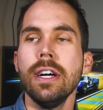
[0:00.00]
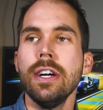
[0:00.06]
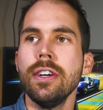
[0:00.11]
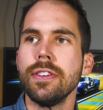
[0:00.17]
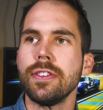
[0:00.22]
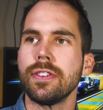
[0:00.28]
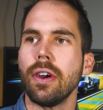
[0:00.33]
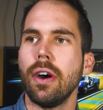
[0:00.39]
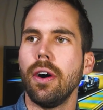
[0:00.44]

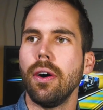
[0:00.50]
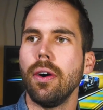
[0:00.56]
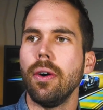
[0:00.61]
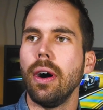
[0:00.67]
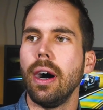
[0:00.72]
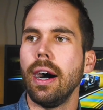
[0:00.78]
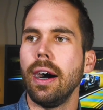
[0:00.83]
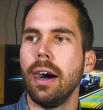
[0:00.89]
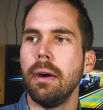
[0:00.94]

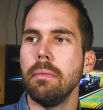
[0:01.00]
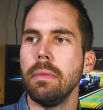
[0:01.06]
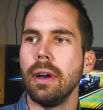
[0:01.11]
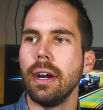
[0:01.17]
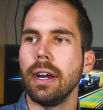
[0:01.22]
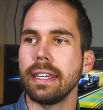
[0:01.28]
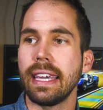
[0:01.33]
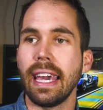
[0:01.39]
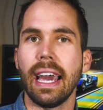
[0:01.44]
So
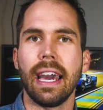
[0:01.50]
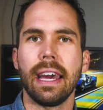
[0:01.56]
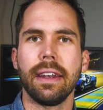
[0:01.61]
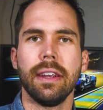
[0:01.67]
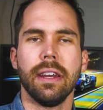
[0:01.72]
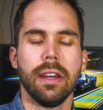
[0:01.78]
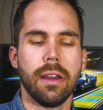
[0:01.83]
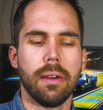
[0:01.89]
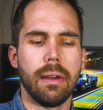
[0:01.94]
again,
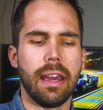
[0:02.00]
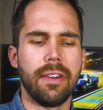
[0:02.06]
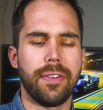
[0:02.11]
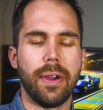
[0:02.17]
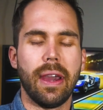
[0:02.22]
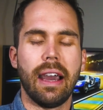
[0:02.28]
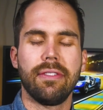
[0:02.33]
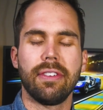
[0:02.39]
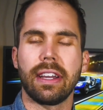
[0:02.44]
if you
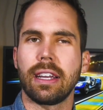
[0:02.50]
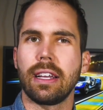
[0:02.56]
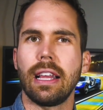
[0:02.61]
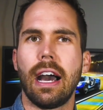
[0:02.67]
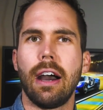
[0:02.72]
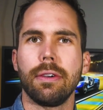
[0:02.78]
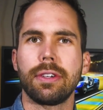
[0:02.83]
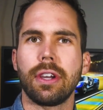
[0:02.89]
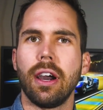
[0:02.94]
have like
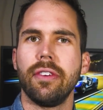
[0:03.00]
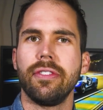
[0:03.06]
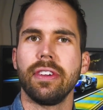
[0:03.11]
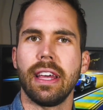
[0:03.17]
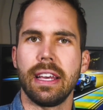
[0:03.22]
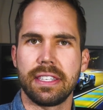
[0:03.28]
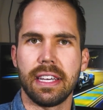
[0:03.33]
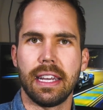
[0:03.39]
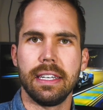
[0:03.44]
cloud cover,
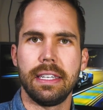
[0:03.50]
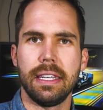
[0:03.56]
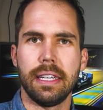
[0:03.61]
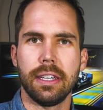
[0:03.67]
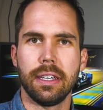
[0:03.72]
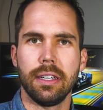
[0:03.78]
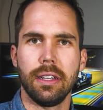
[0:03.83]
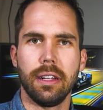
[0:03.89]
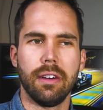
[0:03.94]
that's
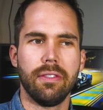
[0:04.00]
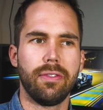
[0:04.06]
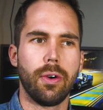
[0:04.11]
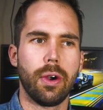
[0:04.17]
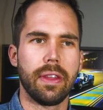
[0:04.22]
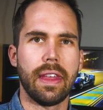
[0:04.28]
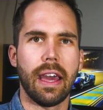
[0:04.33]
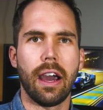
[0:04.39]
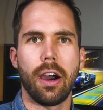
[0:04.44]
ideal.
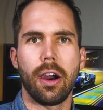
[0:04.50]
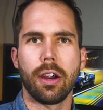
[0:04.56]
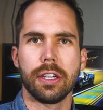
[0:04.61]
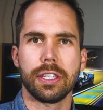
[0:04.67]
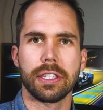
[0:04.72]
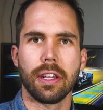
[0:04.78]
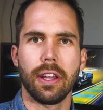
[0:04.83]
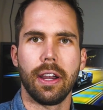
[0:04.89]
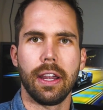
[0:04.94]
Avoid that
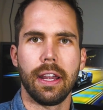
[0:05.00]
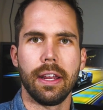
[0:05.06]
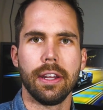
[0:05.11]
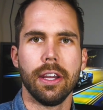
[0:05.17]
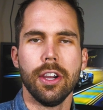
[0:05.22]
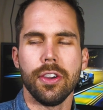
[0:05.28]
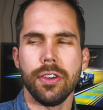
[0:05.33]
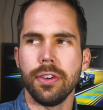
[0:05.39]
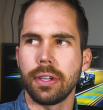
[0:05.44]
harsh light.
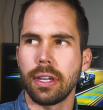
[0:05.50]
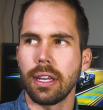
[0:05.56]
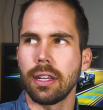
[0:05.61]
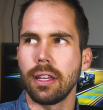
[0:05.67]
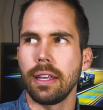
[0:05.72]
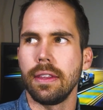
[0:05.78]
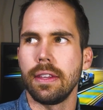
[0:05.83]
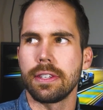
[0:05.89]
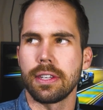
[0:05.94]
You can
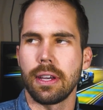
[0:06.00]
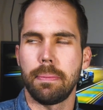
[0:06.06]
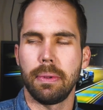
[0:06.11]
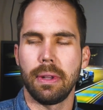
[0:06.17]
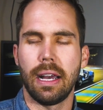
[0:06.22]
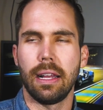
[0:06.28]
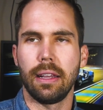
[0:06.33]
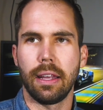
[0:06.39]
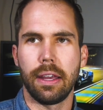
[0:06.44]
clean this up a
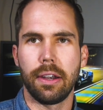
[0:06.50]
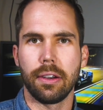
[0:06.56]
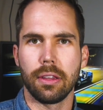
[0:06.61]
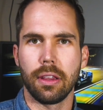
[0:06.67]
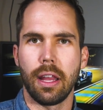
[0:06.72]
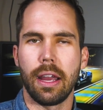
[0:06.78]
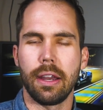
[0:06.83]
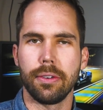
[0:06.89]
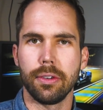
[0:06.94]
lot later in
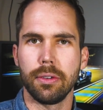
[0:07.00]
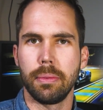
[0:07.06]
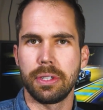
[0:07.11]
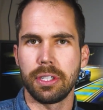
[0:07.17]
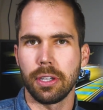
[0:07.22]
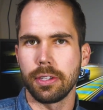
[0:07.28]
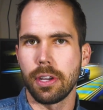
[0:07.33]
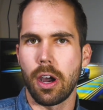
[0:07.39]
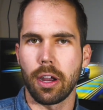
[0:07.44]
Lightroom, which
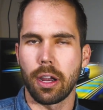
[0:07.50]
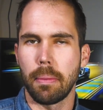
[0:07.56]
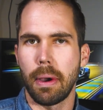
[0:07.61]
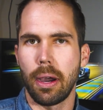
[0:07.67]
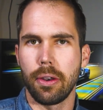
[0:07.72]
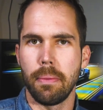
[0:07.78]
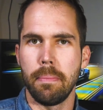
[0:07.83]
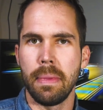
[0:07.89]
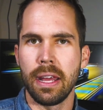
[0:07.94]
I'll talk about
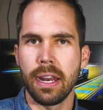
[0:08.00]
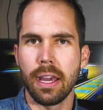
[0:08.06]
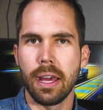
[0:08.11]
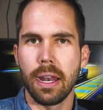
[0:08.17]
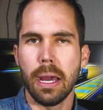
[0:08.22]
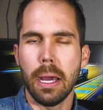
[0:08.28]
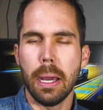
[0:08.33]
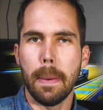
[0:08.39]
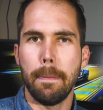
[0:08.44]
in a minute.
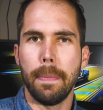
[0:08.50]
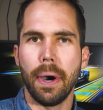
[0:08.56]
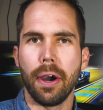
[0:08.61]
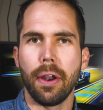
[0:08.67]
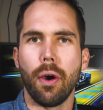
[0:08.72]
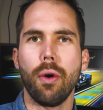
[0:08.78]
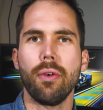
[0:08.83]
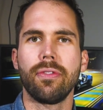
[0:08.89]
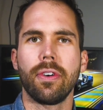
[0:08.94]
But
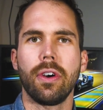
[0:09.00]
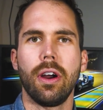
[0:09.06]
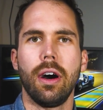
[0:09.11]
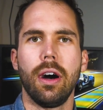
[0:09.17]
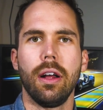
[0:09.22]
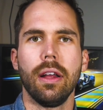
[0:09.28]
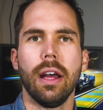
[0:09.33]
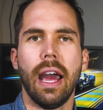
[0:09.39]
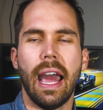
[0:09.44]

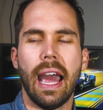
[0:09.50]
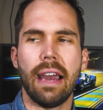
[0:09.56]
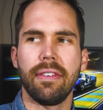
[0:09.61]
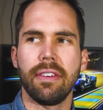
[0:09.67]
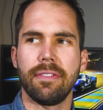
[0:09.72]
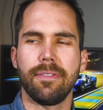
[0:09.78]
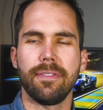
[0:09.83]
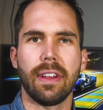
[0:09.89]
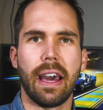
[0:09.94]
overall, having
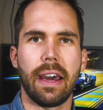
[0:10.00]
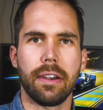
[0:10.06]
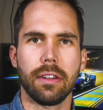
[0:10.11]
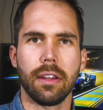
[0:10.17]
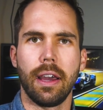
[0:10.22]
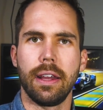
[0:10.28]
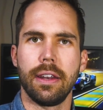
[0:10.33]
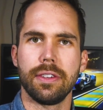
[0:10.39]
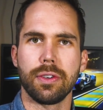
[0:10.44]
flatter
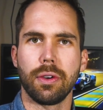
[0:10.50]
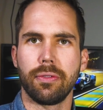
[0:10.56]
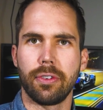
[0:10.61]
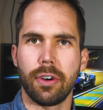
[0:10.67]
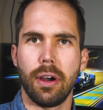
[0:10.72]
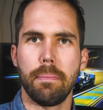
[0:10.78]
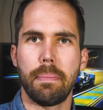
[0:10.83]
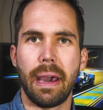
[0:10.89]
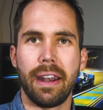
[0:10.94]
light is
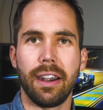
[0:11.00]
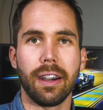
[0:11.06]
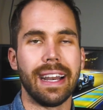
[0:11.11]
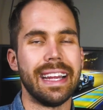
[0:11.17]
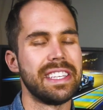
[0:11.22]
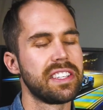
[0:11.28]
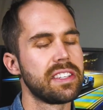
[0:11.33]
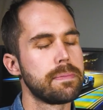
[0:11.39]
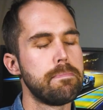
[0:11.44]
overall better,
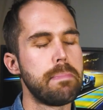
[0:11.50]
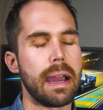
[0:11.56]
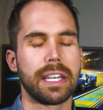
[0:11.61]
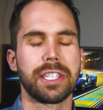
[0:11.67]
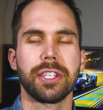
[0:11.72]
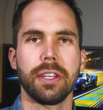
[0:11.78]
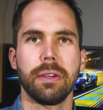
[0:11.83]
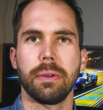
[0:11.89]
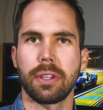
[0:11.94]

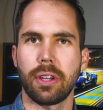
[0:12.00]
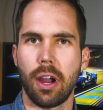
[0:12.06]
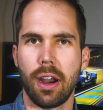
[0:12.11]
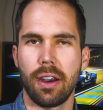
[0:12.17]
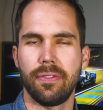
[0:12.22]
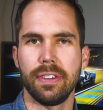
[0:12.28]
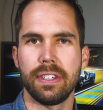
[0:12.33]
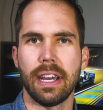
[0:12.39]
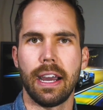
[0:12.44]
especially with car
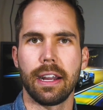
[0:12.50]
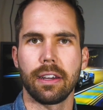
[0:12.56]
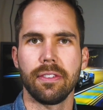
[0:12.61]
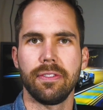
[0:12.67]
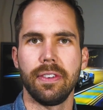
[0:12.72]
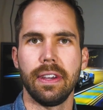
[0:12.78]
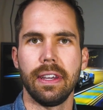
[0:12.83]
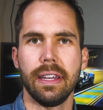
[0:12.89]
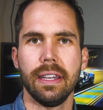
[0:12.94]

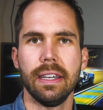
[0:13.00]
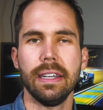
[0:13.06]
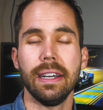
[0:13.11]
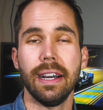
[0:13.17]
photography.